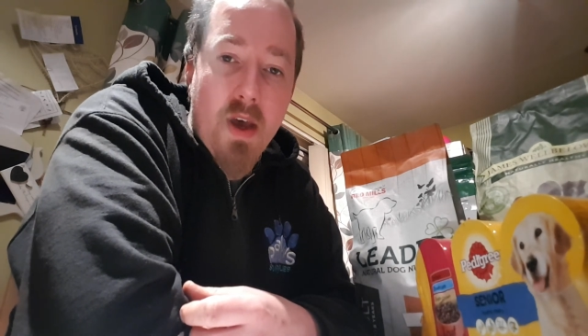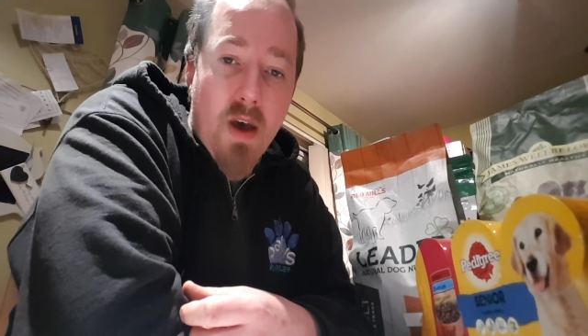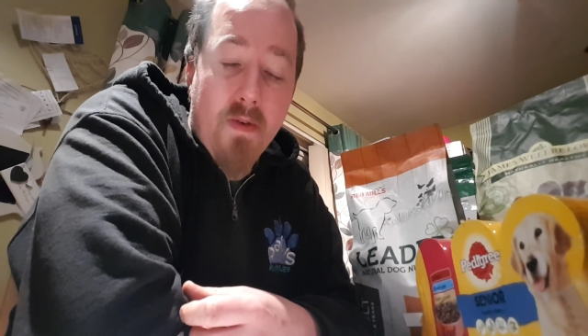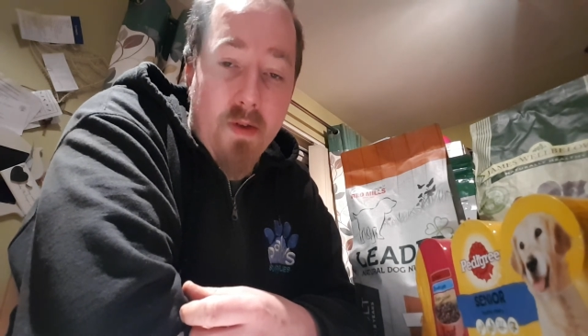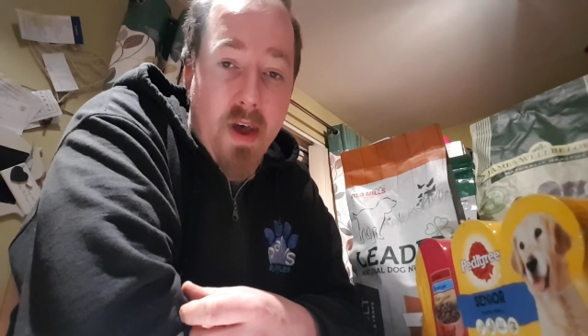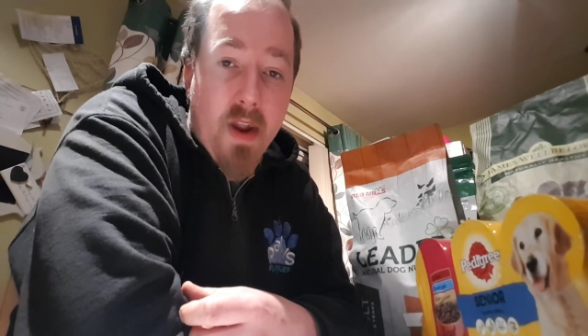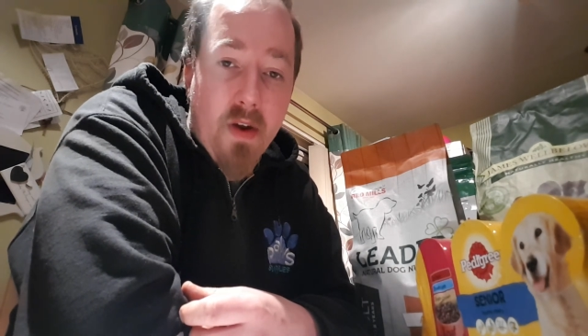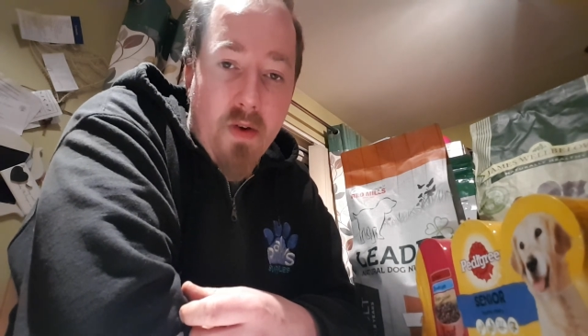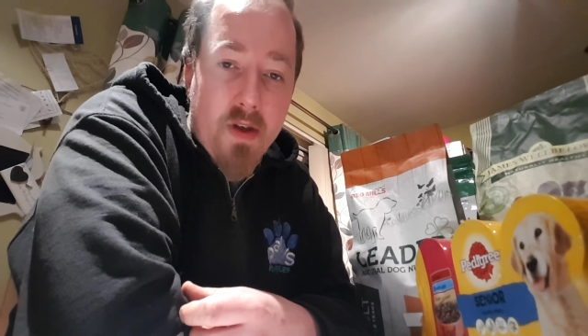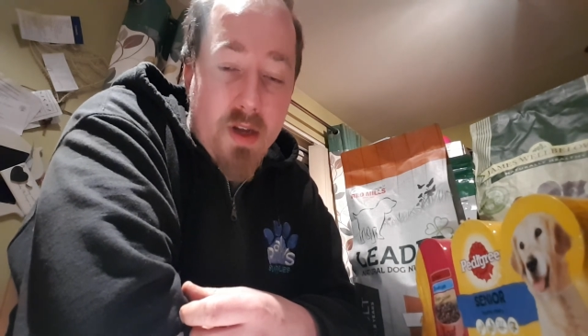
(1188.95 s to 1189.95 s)
if you're that
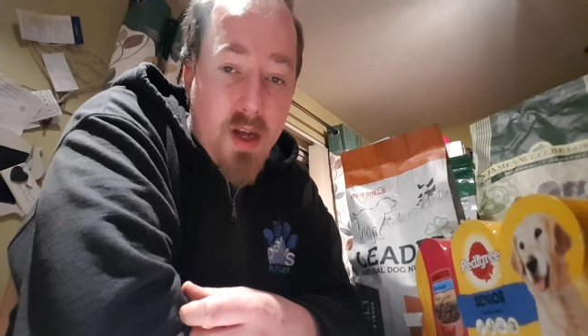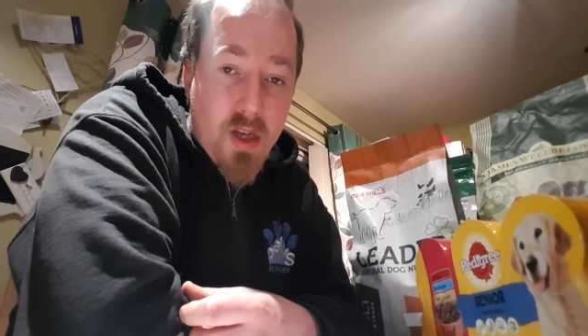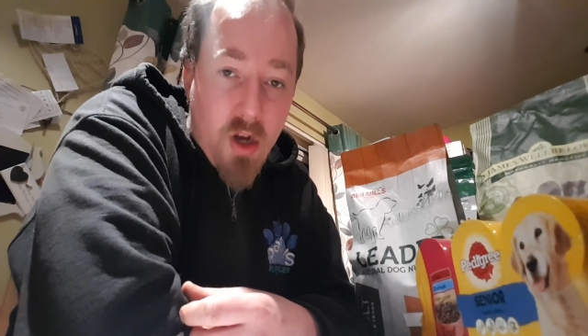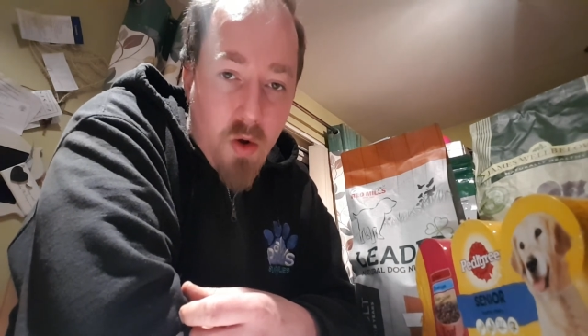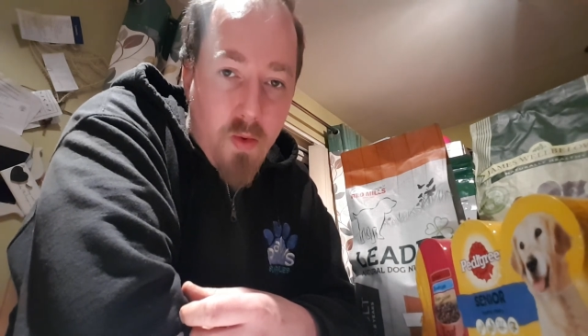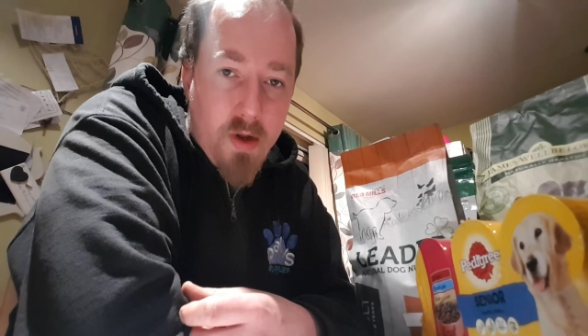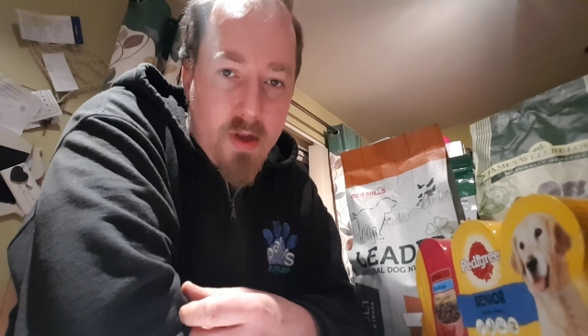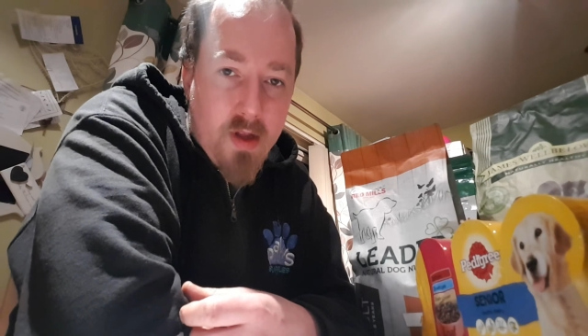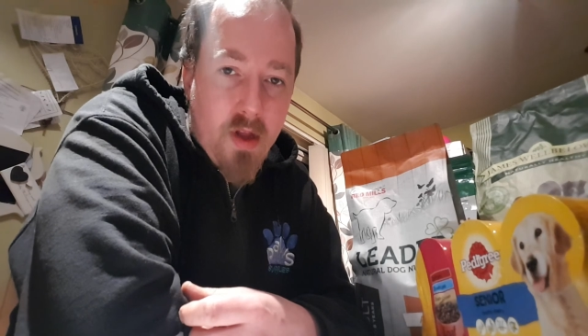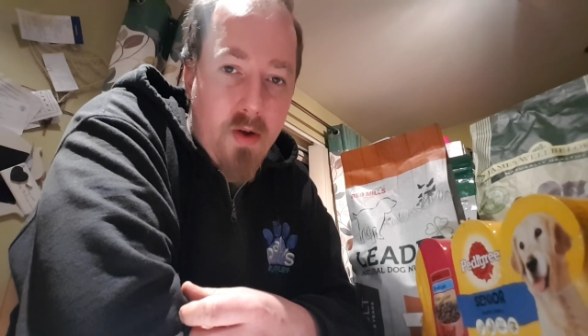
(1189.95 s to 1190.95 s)
interested in actually knowing what's
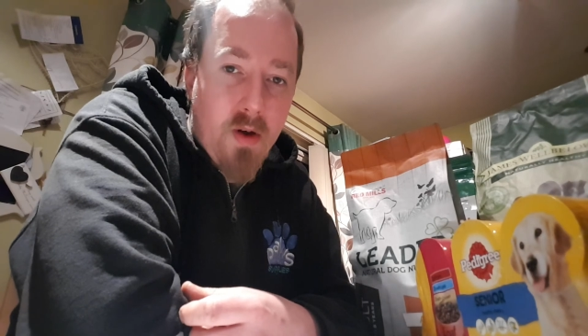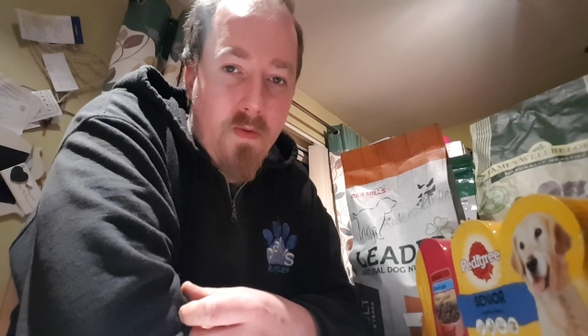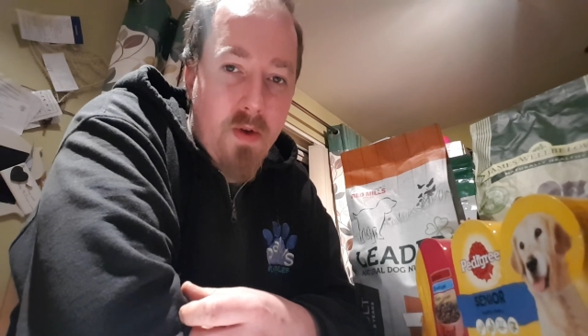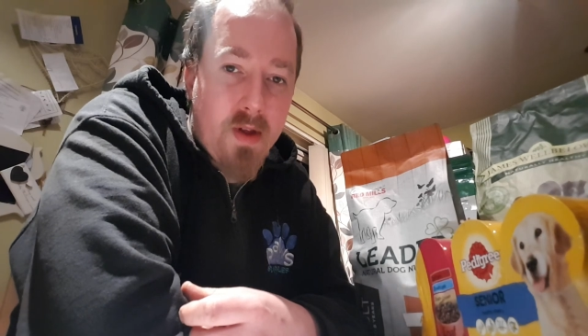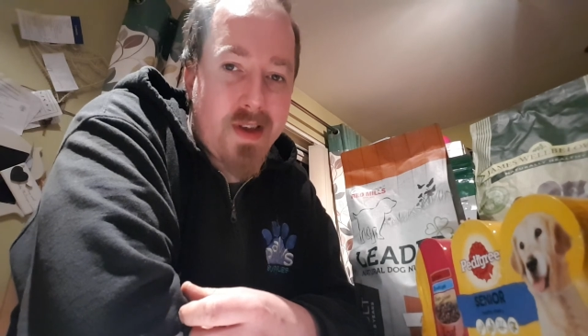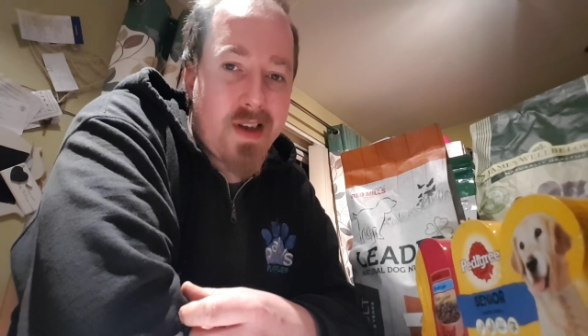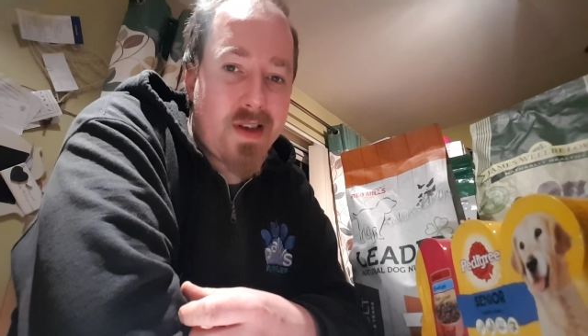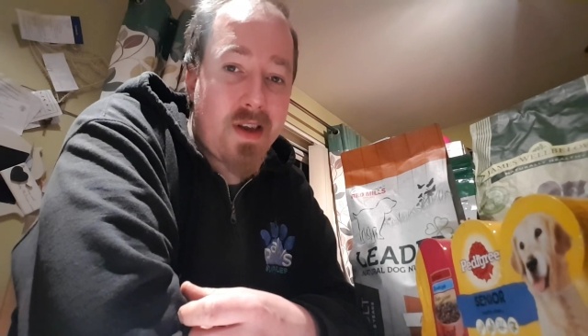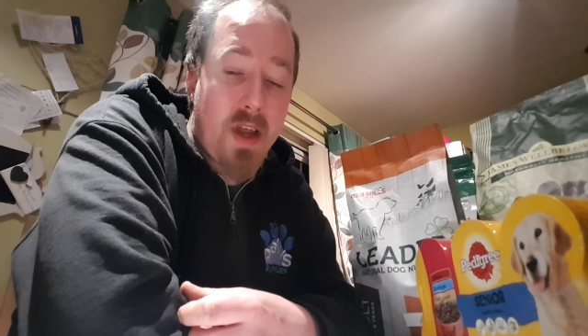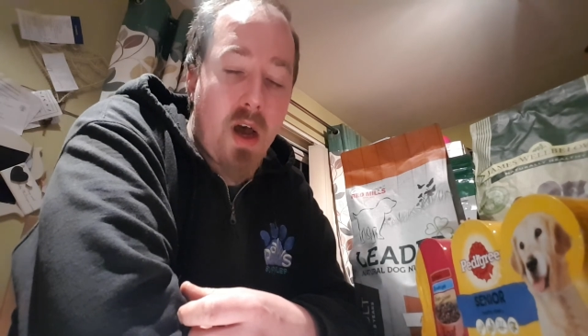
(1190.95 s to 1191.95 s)
in the dog food, it's
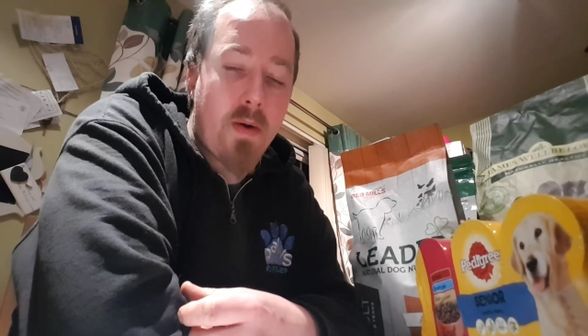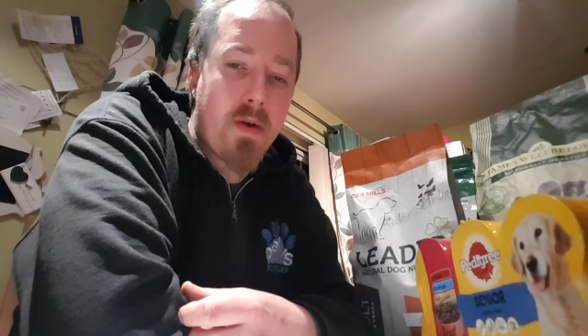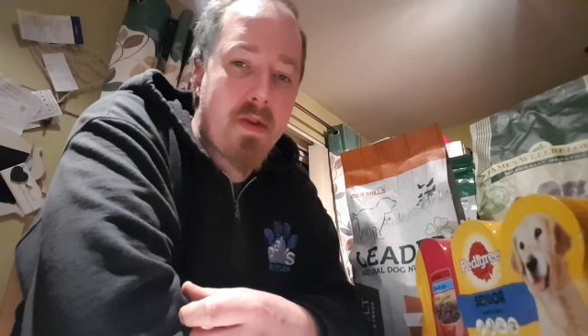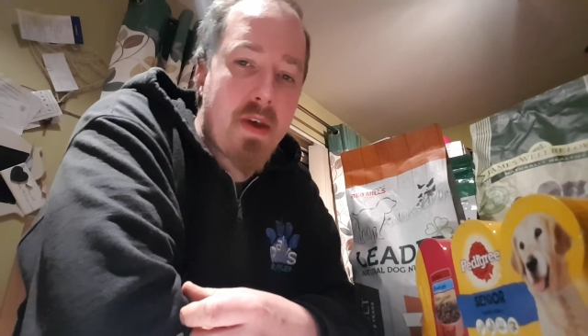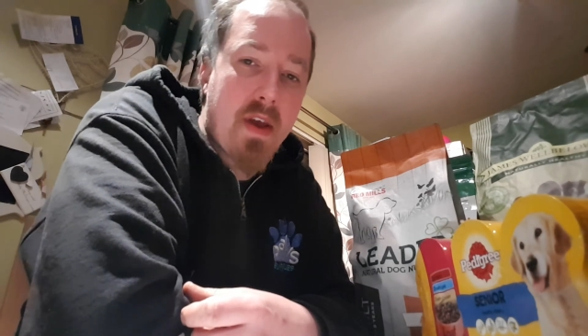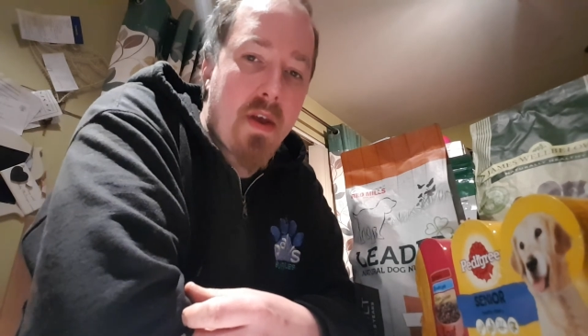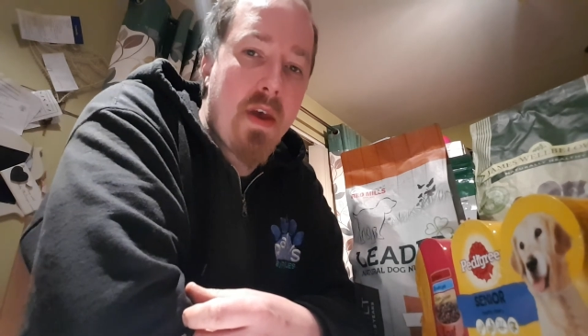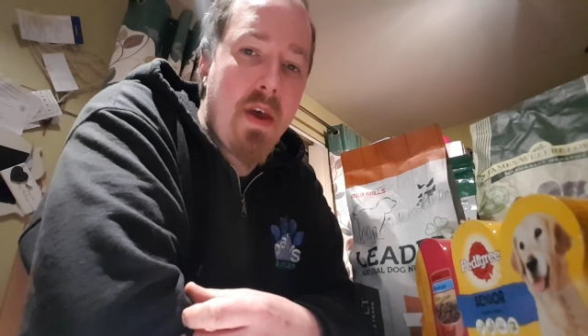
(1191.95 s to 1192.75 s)
actually a damn good thing